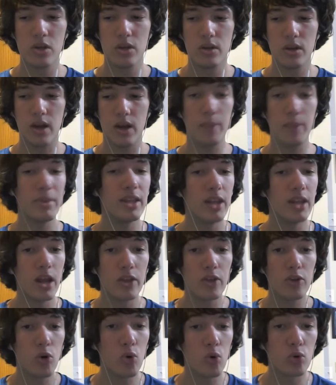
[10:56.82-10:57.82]
I mean,
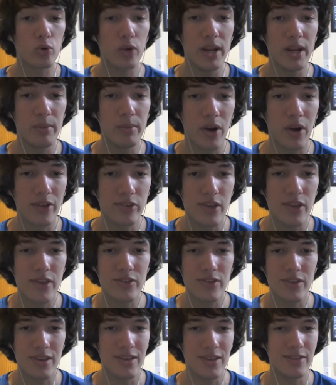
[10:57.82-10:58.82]
their whole grading
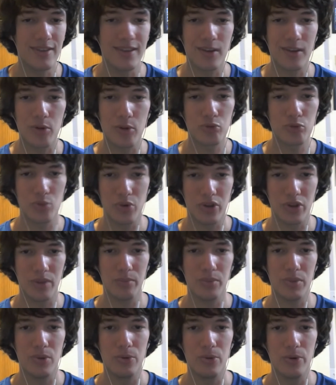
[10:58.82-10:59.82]
process is it goes through a
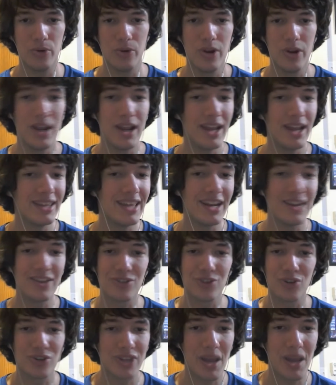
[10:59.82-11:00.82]
computer and then
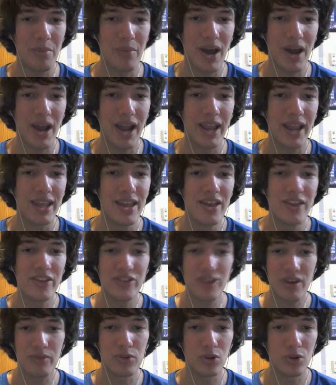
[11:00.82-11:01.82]
is looked at by
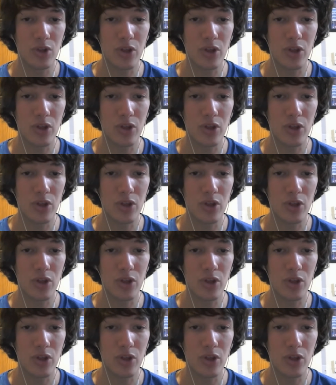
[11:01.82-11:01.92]
several other